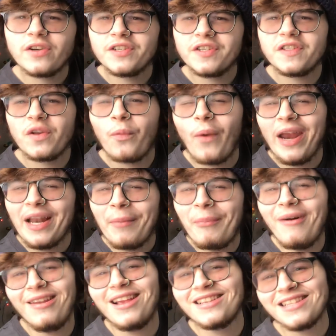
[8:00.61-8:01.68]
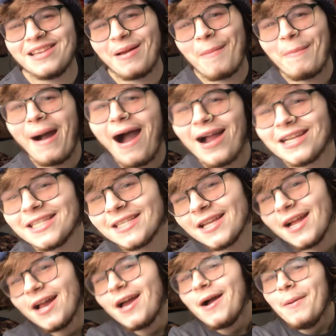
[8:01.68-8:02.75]
just a way to put us in a box,
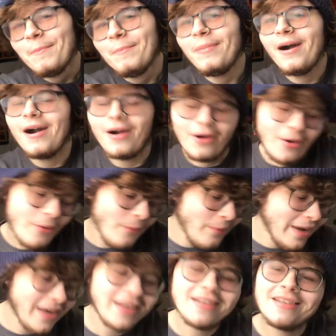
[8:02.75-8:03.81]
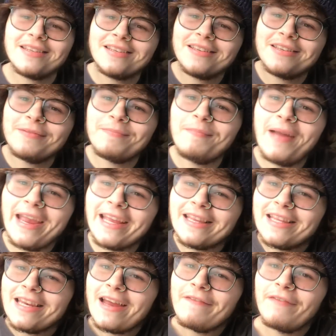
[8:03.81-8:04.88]
but we can make
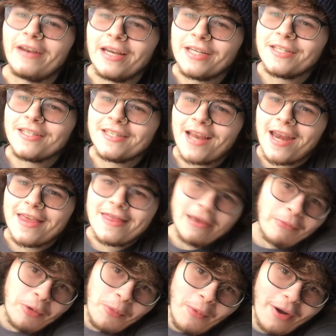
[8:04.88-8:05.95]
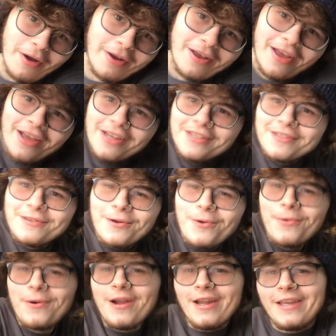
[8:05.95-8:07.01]
the definitions anything we want.
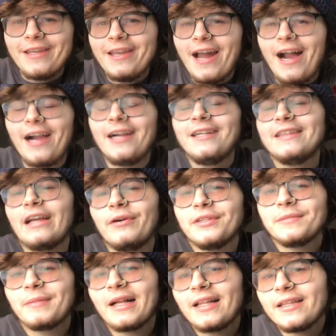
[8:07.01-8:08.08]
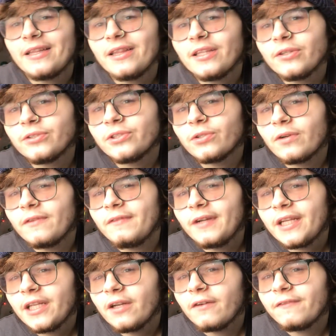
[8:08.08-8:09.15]
So yeah, that was my little short
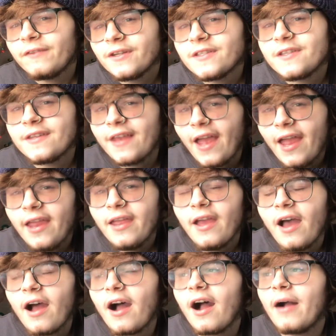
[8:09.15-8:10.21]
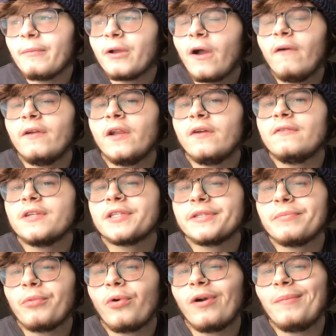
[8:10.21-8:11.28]
video for today, going over
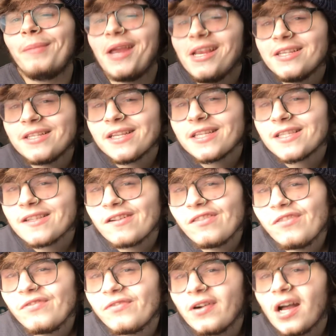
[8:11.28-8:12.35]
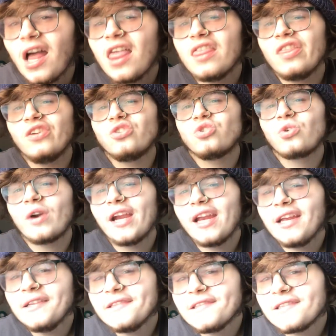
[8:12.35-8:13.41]
some more basics of the
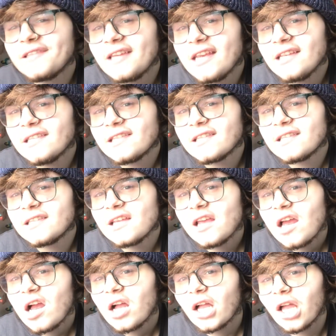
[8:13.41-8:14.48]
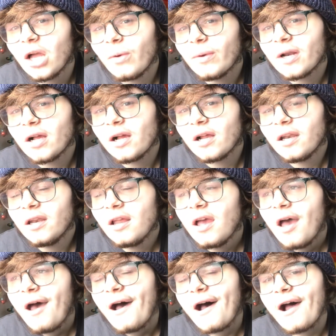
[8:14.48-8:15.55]
transness going on.
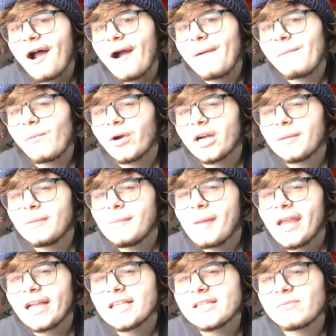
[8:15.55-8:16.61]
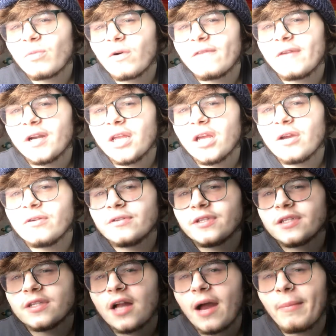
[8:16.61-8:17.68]
We're going to be making some more
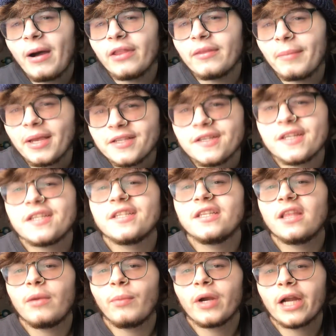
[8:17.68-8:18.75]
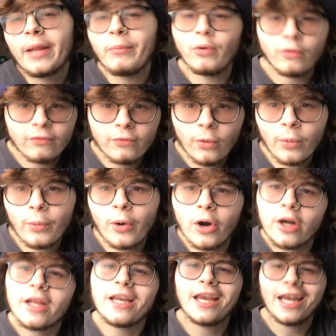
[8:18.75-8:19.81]
videos about the basics, and then we're going to move
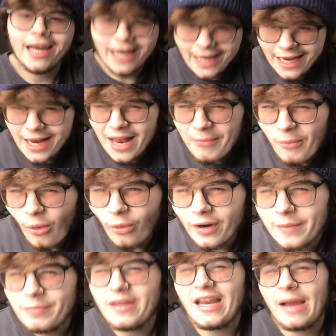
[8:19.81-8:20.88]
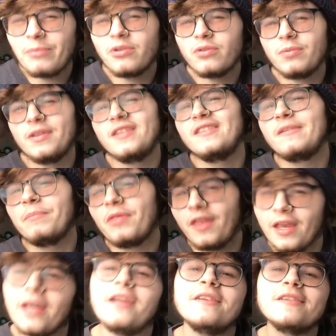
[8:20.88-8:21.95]
forward and getting more in depth with some
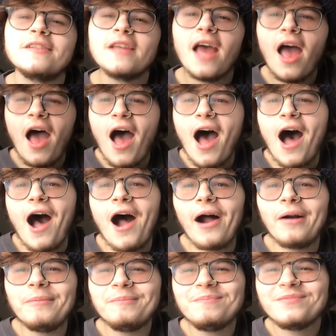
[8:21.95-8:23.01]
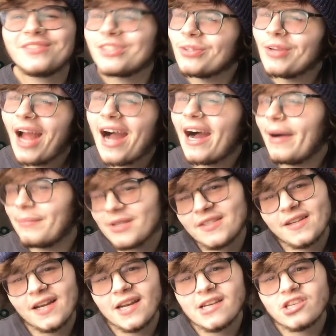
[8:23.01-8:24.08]
things. So yeah, I'm
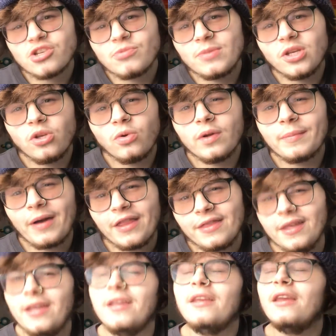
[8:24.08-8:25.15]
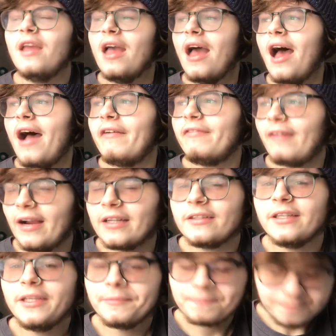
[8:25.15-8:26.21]
excited to be doing my thing,
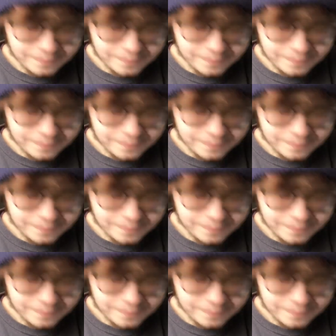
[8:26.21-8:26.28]
finally.